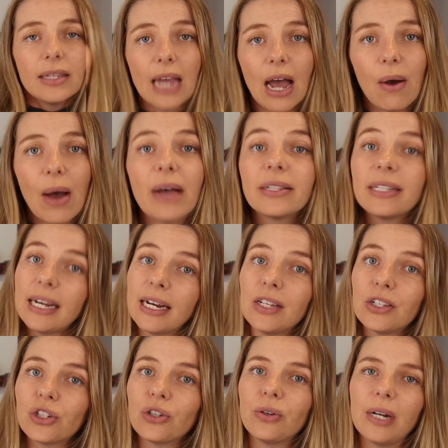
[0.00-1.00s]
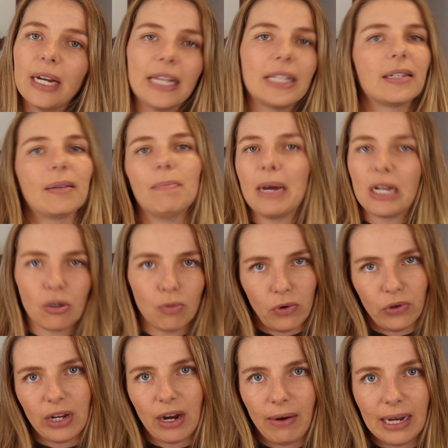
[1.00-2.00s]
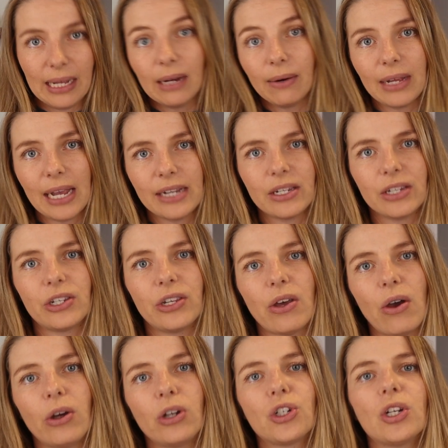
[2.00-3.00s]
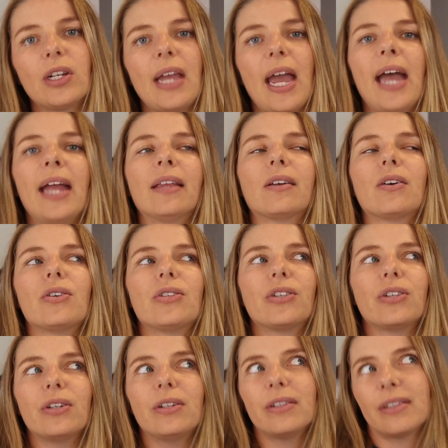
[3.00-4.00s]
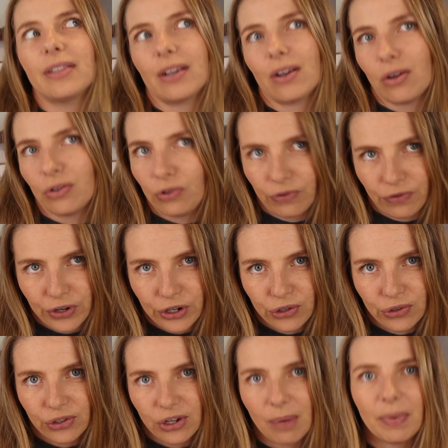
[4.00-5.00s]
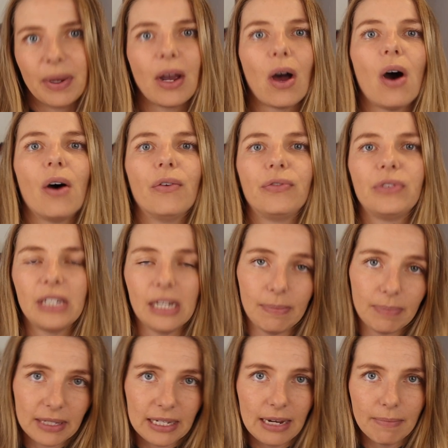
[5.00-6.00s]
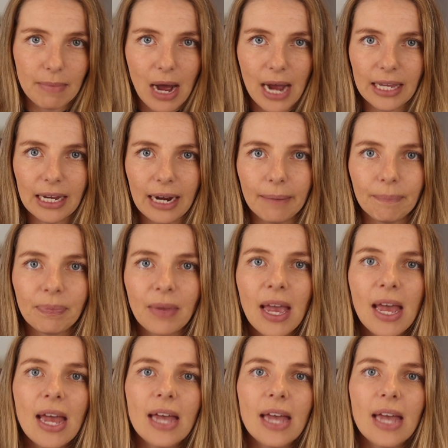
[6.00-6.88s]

Now, our second story is much more directly related to the ocean and concerns the controversial topic of deep sea mining.